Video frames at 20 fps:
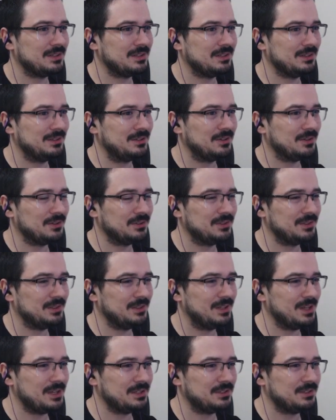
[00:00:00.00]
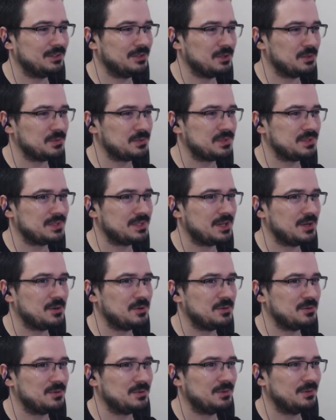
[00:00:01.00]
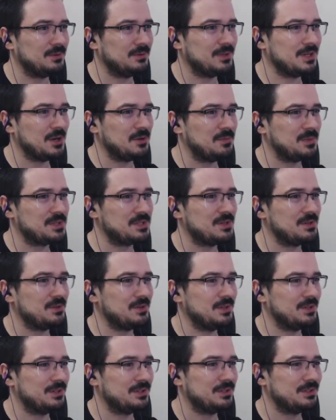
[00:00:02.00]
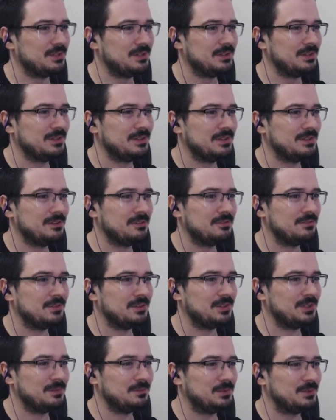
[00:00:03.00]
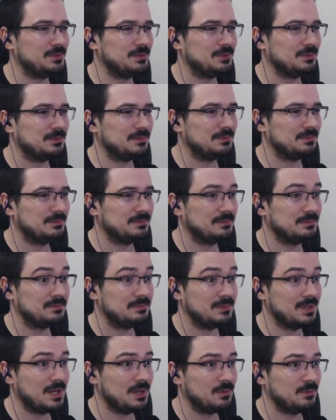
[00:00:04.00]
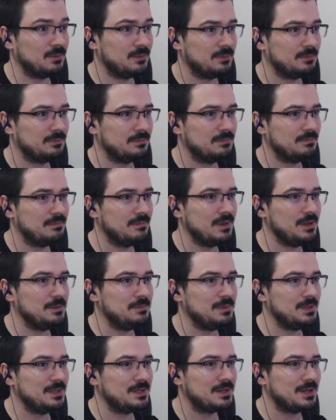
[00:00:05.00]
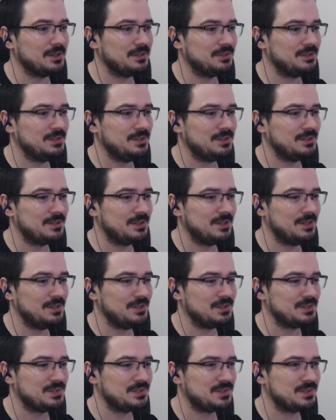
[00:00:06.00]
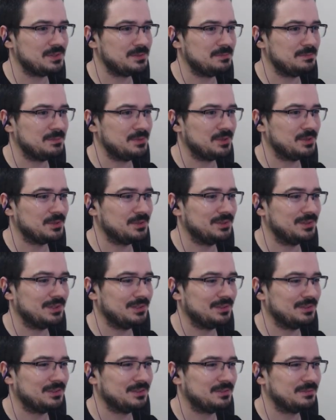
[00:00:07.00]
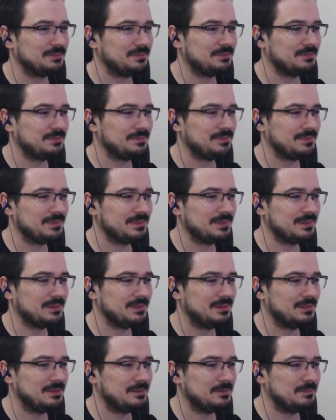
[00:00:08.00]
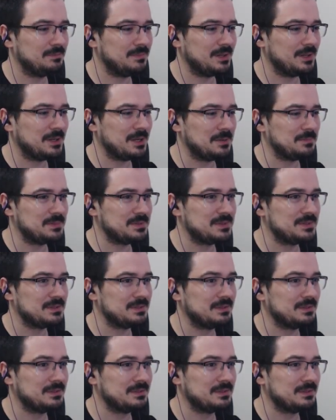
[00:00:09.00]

God knows how much longer for them to maybe kindly release some more content, perhaps.